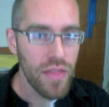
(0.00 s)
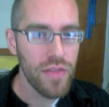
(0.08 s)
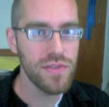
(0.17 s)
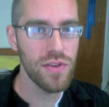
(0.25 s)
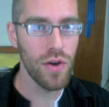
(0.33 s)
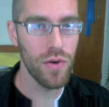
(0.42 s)

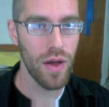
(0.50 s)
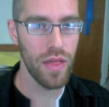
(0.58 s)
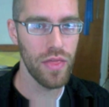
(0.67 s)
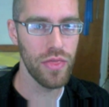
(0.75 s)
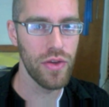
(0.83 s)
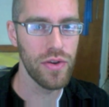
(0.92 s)
So
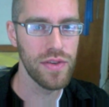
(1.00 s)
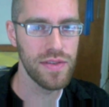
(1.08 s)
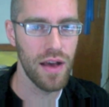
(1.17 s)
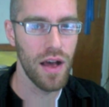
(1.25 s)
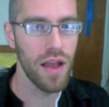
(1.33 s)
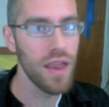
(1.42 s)
there's
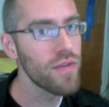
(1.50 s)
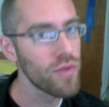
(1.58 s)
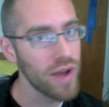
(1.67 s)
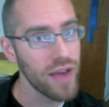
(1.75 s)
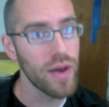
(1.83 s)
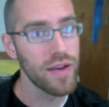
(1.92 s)
a lot of
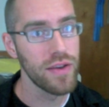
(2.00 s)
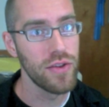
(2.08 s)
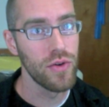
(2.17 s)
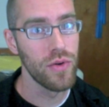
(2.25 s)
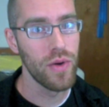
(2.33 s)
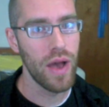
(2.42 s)
what I try to
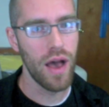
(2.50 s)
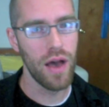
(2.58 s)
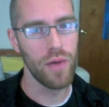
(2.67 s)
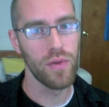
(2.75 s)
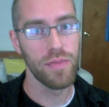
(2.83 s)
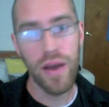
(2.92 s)
do
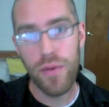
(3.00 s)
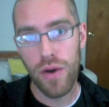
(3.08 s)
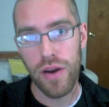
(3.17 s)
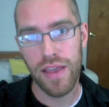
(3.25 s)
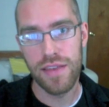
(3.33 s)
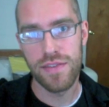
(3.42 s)
with my
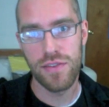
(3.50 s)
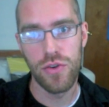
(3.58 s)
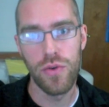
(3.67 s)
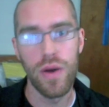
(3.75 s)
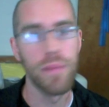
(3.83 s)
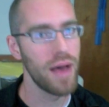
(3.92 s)
work is
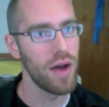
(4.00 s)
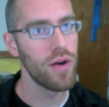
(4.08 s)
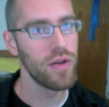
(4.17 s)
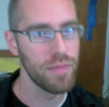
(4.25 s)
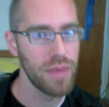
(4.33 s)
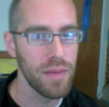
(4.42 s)
to empower
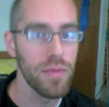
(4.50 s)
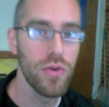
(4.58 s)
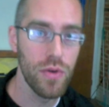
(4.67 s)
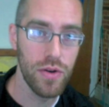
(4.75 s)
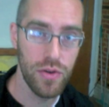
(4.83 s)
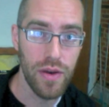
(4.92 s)
the people
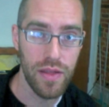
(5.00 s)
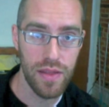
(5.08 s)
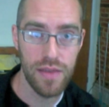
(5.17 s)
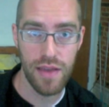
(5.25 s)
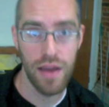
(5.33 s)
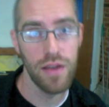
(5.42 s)
who are doing
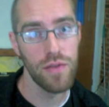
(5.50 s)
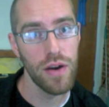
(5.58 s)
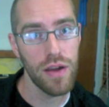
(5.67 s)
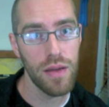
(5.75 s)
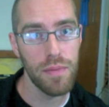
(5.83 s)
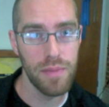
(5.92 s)
this kind of
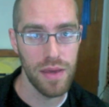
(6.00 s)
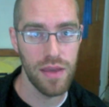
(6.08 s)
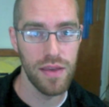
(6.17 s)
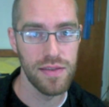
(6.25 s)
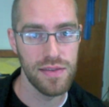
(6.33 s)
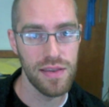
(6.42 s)
work,
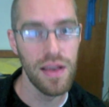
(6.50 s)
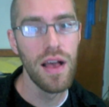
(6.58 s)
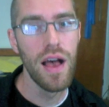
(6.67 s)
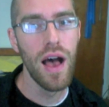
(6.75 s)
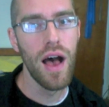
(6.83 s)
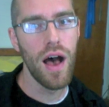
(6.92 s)
because
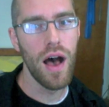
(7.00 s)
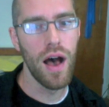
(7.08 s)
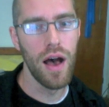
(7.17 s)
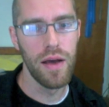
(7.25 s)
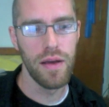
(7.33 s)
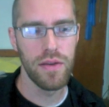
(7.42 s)

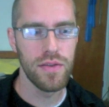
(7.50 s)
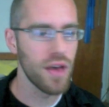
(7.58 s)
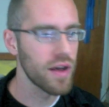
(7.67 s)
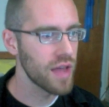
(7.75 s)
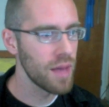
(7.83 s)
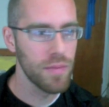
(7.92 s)
you saw
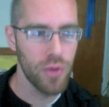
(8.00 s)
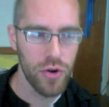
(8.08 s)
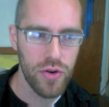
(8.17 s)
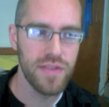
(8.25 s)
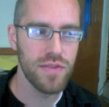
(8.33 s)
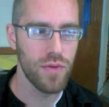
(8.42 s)
a couple
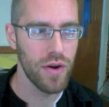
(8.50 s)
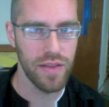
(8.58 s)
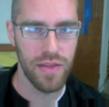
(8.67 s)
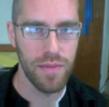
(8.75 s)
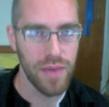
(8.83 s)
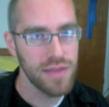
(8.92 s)
portraits thrown into
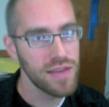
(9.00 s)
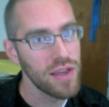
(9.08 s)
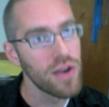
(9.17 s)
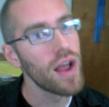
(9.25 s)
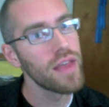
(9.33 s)
the mix here.